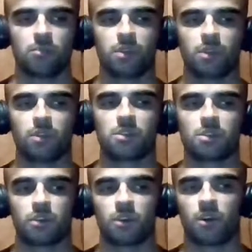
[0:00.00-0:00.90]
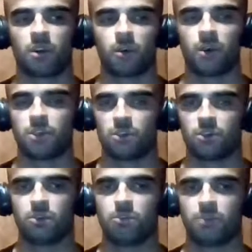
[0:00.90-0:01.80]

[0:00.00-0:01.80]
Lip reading: because our NGO